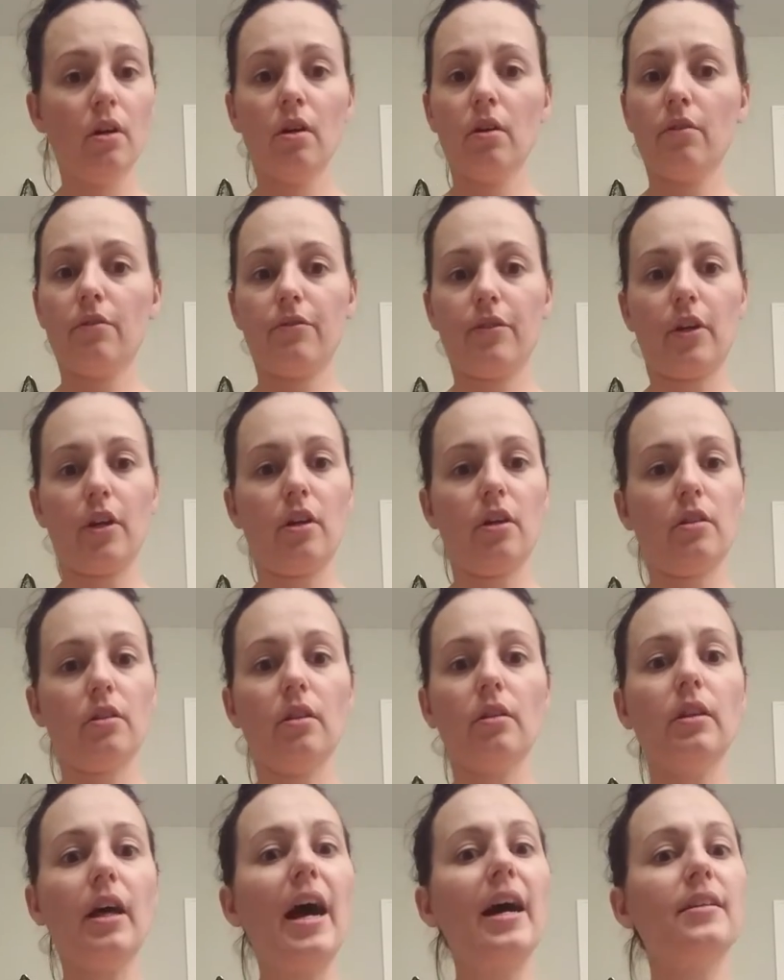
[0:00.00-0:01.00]
for the
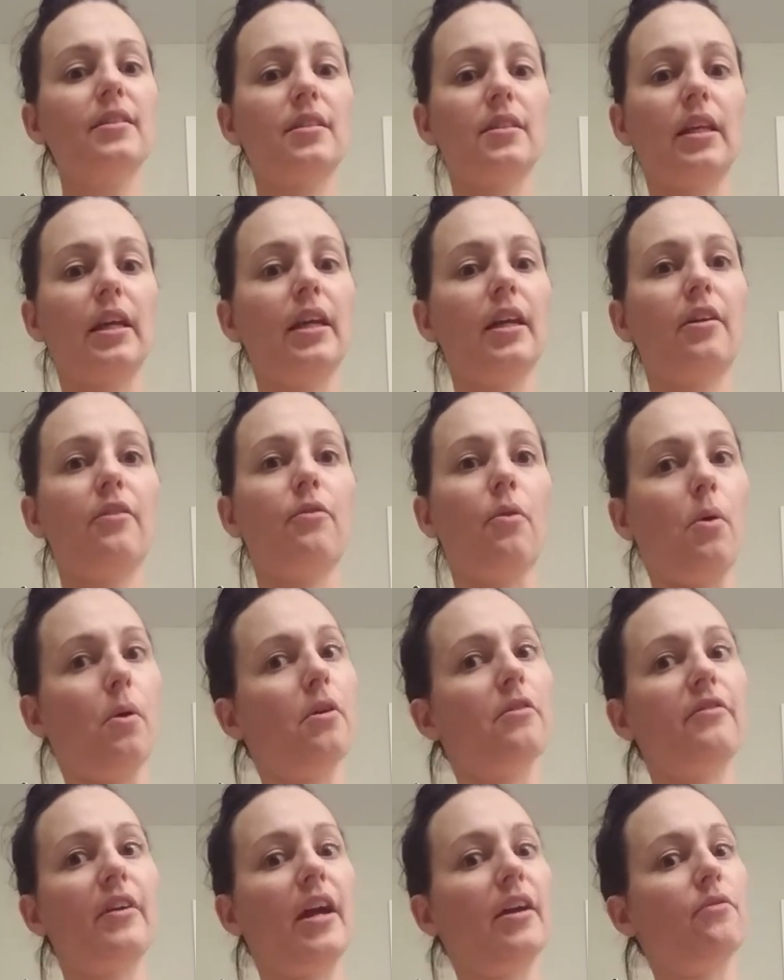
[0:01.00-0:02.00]
last like 4 or
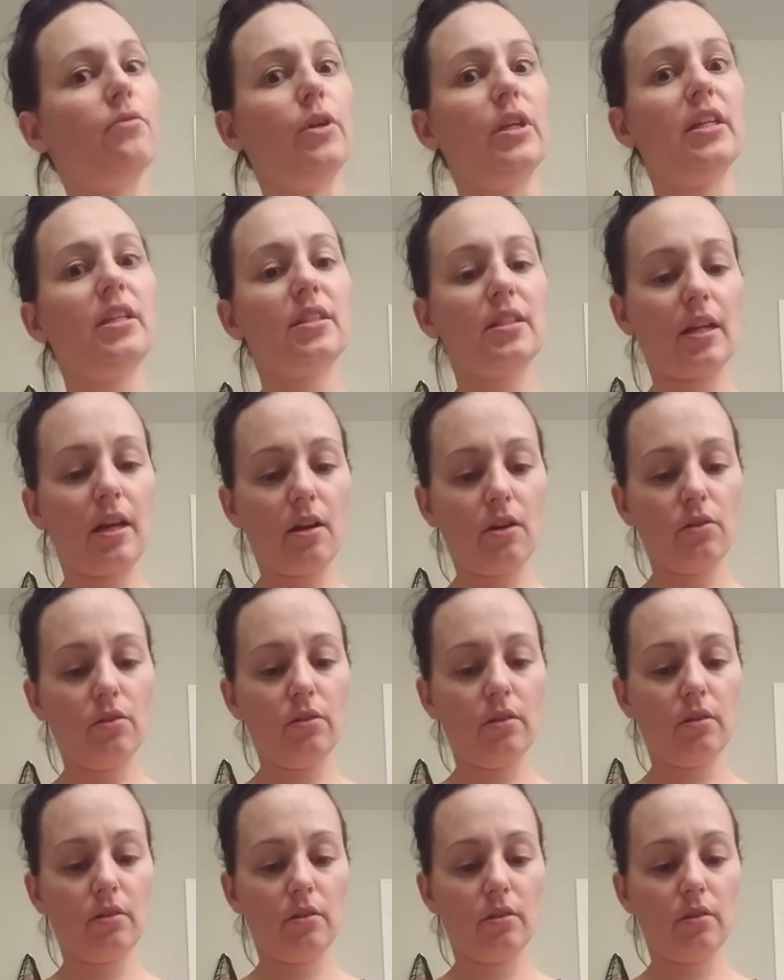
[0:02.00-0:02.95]
5 weeks now